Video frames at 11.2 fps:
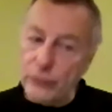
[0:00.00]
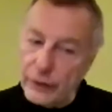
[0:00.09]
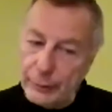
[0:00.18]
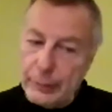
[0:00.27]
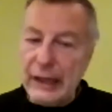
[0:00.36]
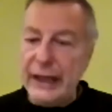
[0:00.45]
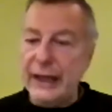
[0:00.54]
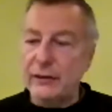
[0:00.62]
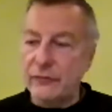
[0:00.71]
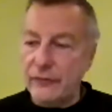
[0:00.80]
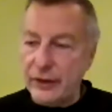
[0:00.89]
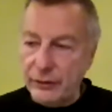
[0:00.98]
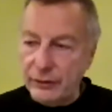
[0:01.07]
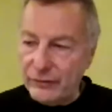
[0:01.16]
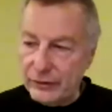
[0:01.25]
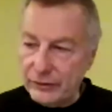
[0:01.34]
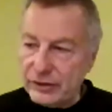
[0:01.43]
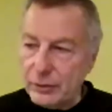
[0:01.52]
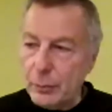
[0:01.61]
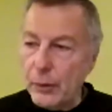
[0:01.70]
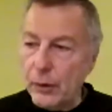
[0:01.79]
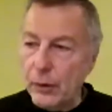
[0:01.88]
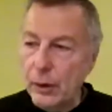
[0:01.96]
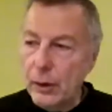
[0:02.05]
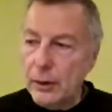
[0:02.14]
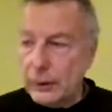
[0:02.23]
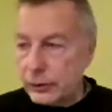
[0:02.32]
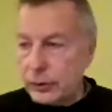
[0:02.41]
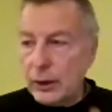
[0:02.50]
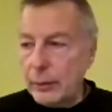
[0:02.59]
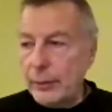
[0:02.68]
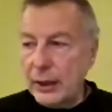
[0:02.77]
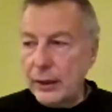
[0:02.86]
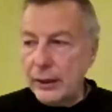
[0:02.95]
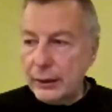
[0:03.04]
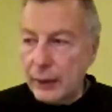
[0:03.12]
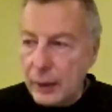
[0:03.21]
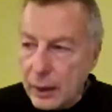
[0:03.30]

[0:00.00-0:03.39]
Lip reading: very plain, very, very simple, and talk about it.